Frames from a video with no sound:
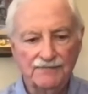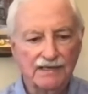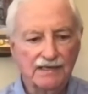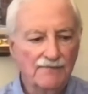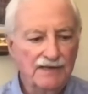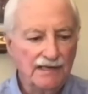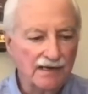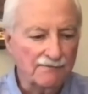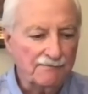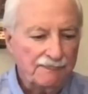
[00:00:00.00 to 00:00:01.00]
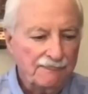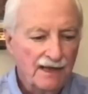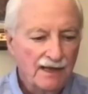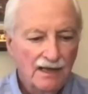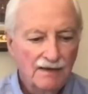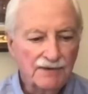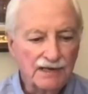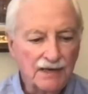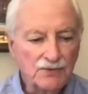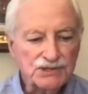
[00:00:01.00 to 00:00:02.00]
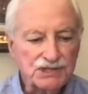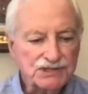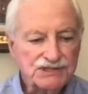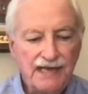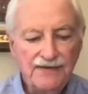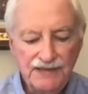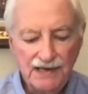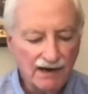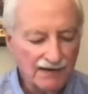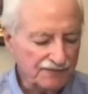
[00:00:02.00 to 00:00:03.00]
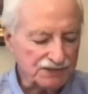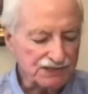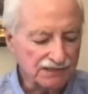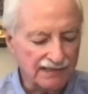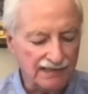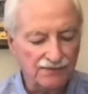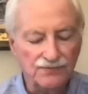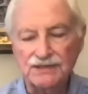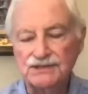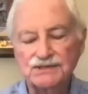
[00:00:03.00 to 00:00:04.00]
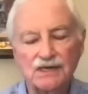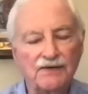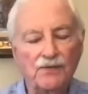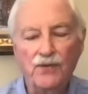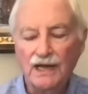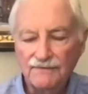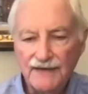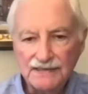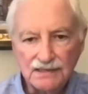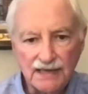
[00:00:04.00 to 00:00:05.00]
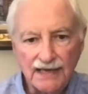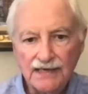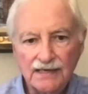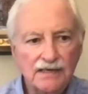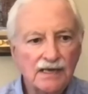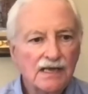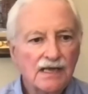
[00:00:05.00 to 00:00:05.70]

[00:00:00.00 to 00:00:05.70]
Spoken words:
coming here. But it was a state-of-the-art facility. It was well ventilated.